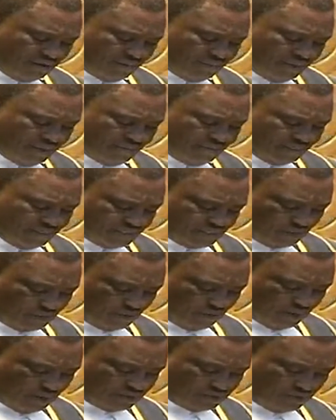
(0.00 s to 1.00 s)
a member is
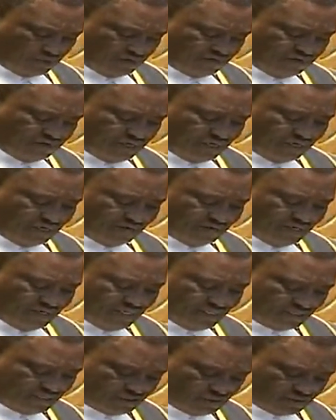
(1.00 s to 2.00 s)
required to avail
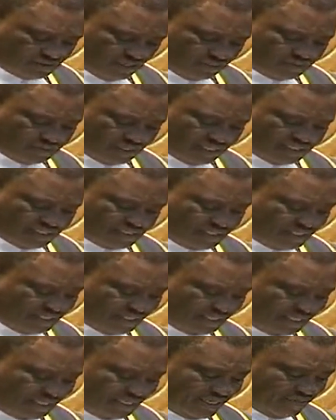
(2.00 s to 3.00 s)
evidence to substantiate
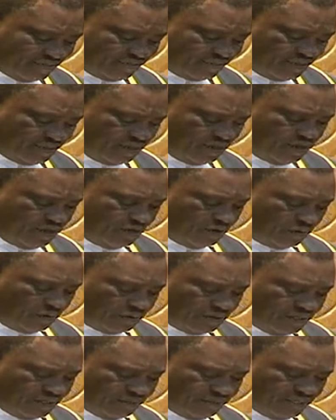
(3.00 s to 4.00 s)
a claim
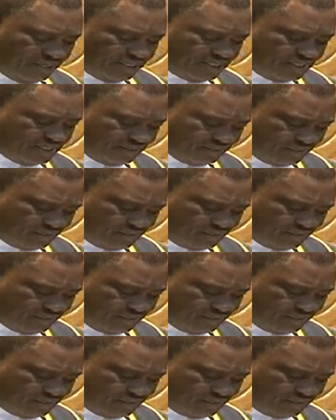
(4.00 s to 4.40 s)
already made,